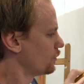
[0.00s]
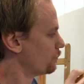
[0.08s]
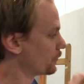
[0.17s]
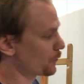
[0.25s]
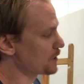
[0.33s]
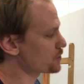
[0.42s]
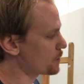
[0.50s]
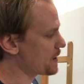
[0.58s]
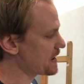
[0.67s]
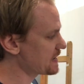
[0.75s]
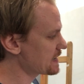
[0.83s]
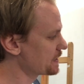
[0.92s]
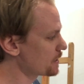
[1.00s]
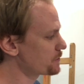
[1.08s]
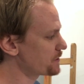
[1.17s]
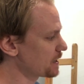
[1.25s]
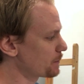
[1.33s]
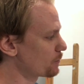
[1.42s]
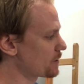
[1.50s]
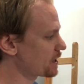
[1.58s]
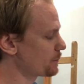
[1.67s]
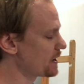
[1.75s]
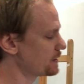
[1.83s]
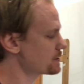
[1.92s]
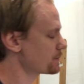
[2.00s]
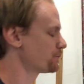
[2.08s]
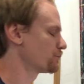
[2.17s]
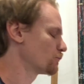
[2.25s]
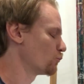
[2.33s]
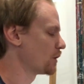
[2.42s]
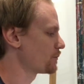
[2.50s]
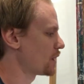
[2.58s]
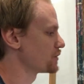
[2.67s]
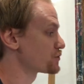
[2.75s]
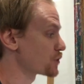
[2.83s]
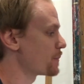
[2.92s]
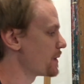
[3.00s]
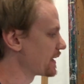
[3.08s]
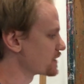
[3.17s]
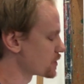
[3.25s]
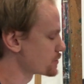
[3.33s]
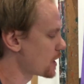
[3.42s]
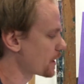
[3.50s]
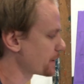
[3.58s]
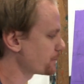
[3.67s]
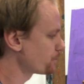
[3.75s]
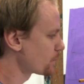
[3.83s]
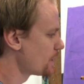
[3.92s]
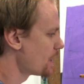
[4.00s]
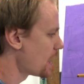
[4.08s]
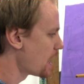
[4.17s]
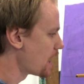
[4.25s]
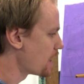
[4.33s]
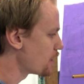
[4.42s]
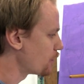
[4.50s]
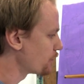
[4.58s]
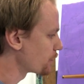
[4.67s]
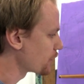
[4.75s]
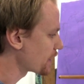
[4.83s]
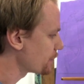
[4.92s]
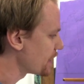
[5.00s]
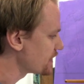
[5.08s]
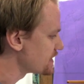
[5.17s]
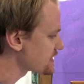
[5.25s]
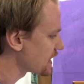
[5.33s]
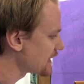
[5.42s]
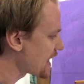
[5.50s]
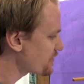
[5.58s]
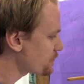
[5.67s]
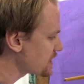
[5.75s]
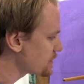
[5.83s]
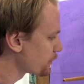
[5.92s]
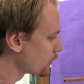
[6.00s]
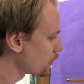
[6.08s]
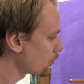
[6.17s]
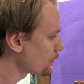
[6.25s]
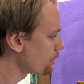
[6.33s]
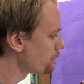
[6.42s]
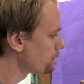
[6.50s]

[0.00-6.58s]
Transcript: Before I start painting, another thing I'm going to recommend, well, I'll start painting and start talking. I'm going to recommend is a lot of people